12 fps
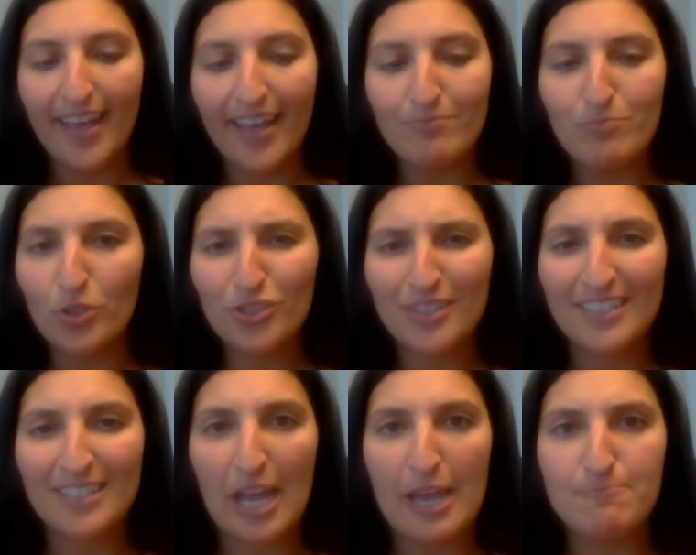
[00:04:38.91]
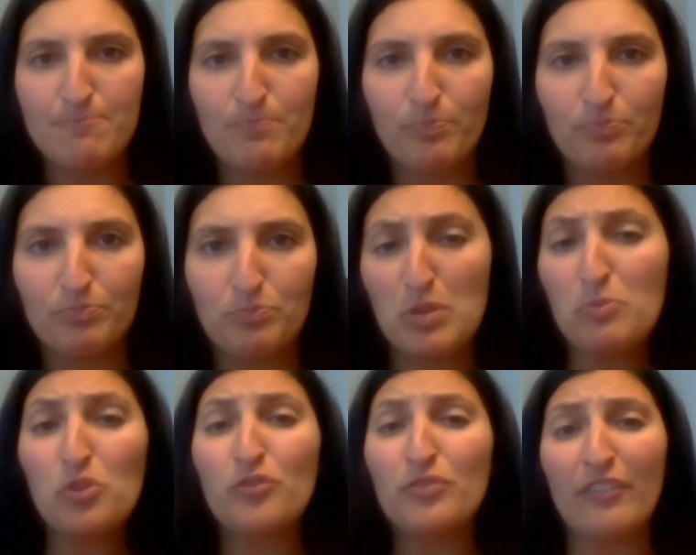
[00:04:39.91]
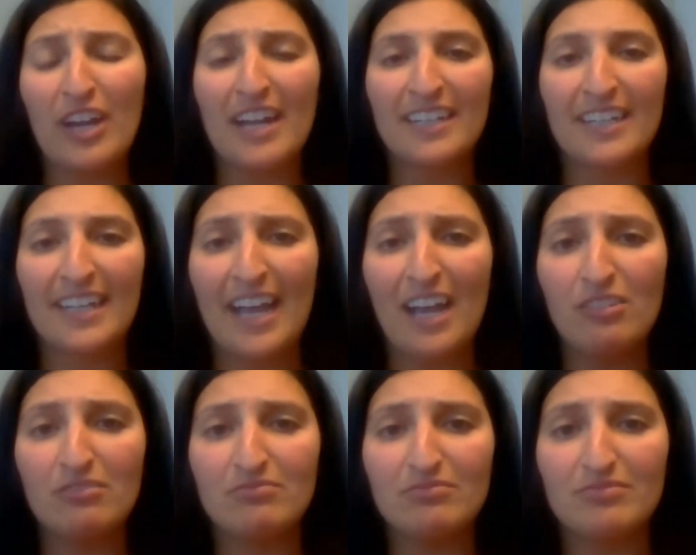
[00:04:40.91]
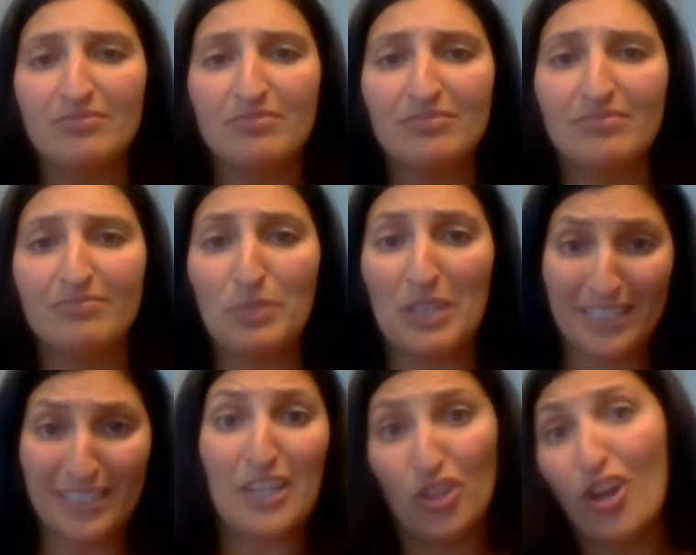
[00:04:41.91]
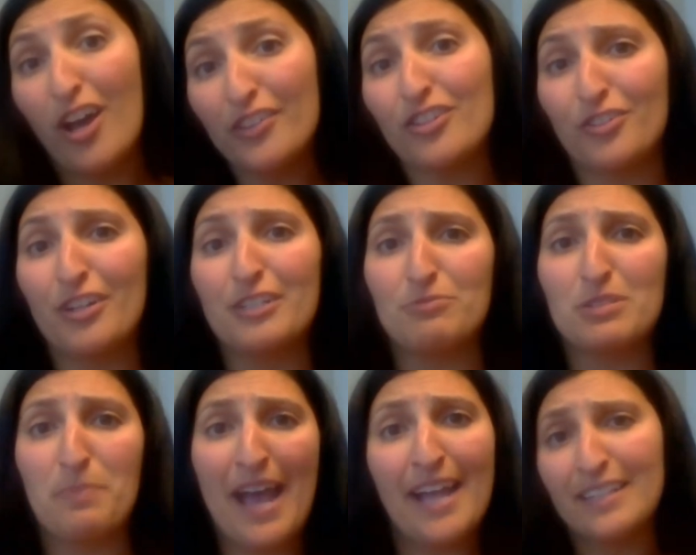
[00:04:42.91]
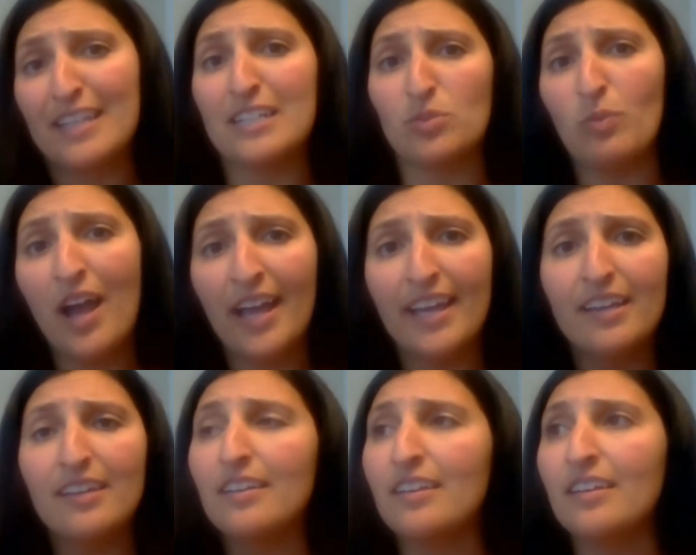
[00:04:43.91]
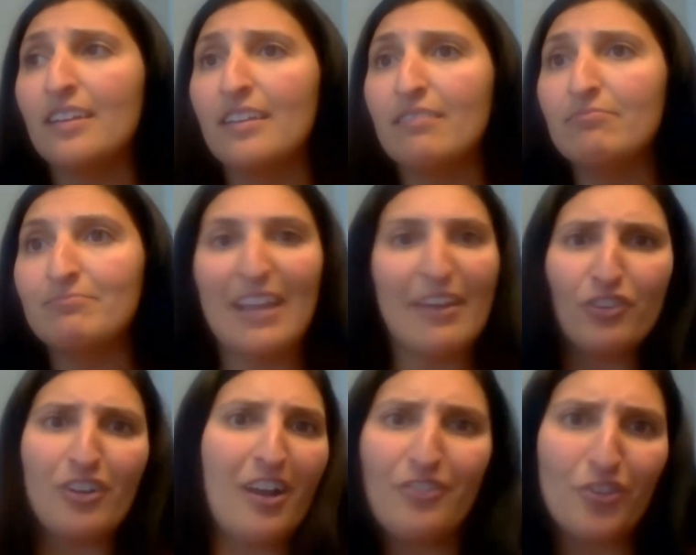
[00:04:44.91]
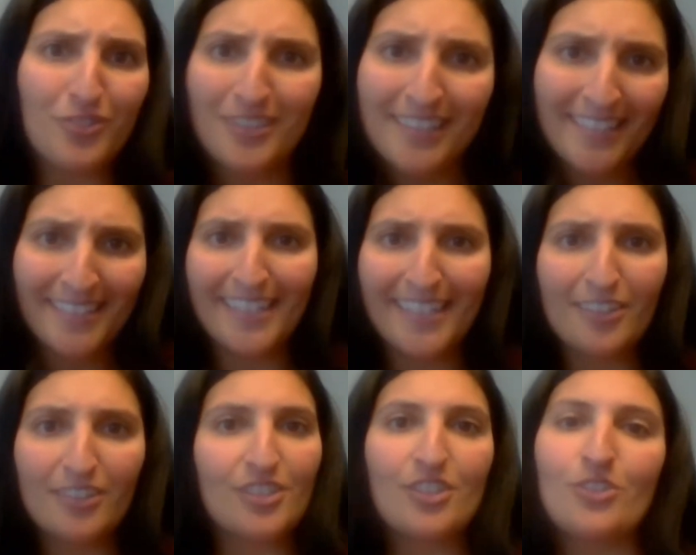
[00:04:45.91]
and most of the time people who've never had an account because they thought their credit was bad and that's why never on those lists either.